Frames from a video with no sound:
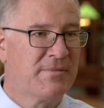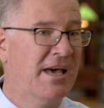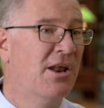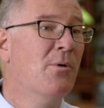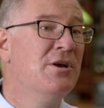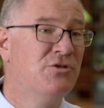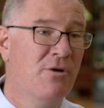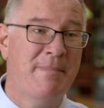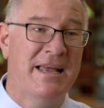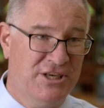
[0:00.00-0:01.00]
And I want you to
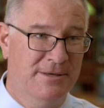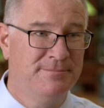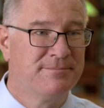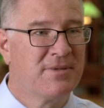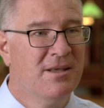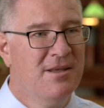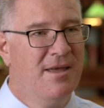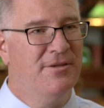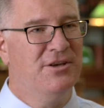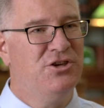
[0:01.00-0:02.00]
imagine
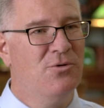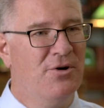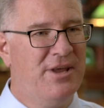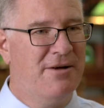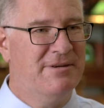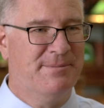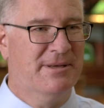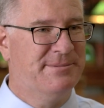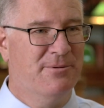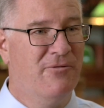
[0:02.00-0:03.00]
that you are now
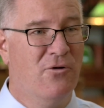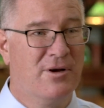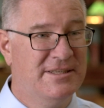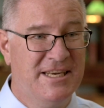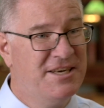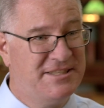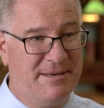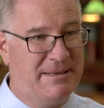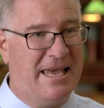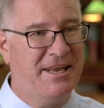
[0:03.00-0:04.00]
responsible for
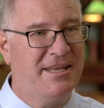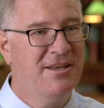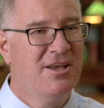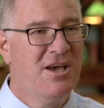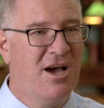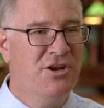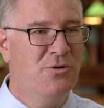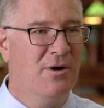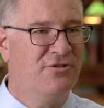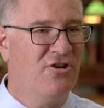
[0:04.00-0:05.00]
contingency planning, and
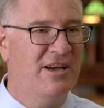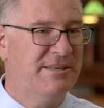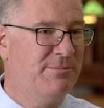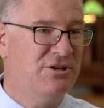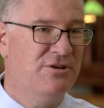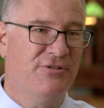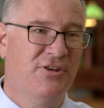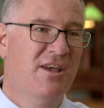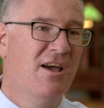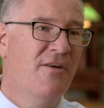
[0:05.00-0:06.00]
you are trying to produce
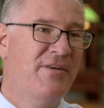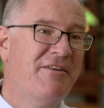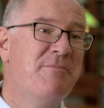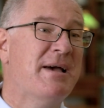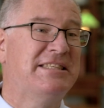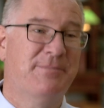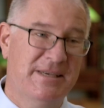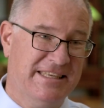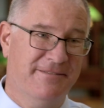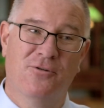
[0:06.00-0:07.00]
a very
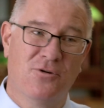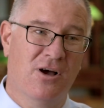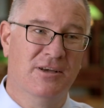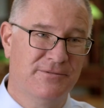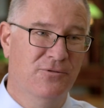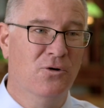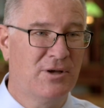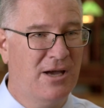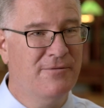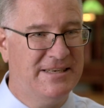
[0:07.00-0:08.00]
pessimistic forecast for
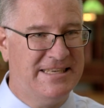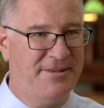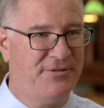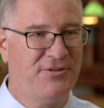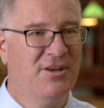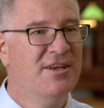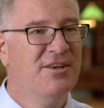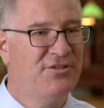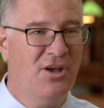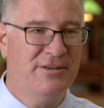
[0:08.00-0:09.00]
COVID deaths
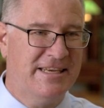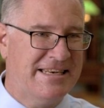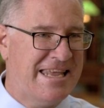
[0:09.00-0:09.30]
starting